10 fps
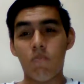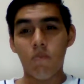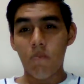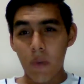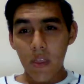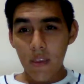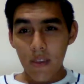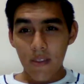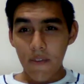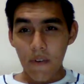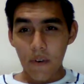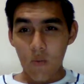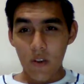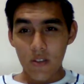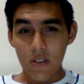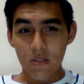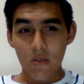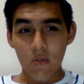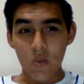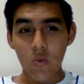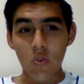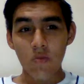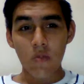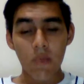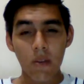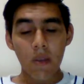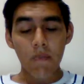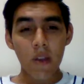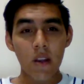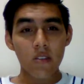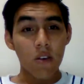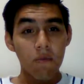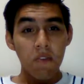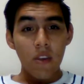many different ways. You can obtain it because of